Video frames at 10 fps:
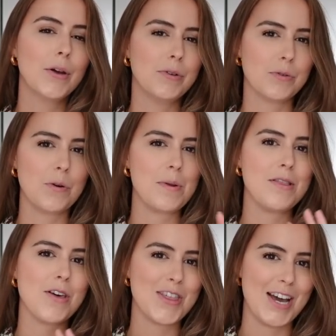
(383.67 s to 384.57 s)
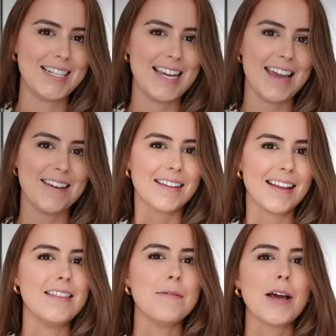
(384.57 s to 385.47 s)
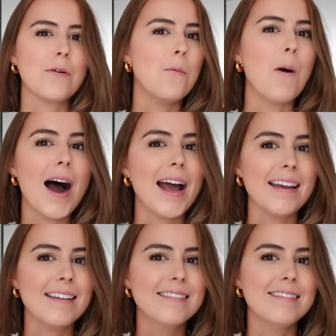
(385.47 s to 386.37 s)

which would have been the 38. And they were like, why?